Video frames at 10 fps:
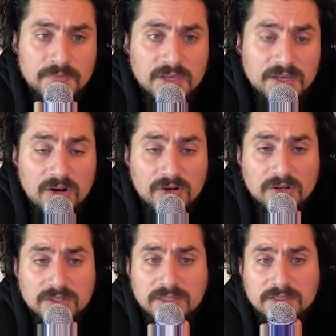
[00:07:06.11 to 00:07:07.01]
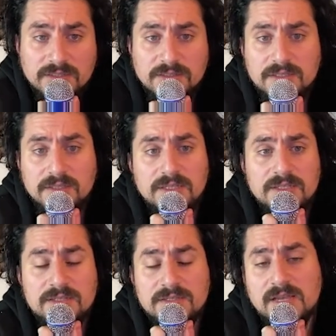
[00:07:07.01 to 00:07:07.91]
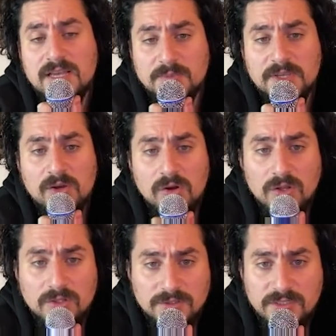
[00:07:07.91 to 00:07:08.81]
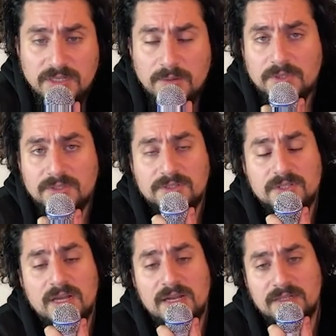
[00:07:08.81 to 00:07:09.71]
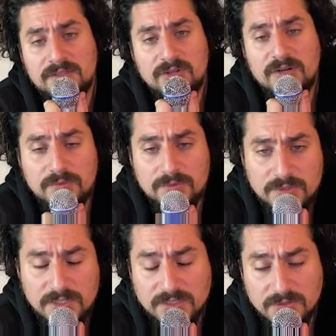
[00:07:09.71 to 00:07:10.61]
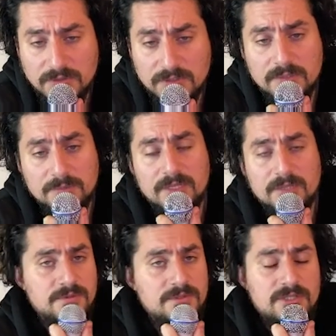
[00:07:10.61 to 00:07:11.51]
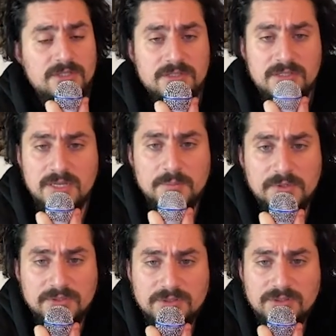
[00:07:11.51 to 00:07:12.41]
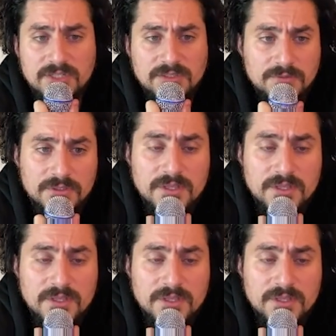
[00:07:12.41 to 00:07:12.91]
In our context, this has been called timbre style transfer, sometimes just timbre transfer.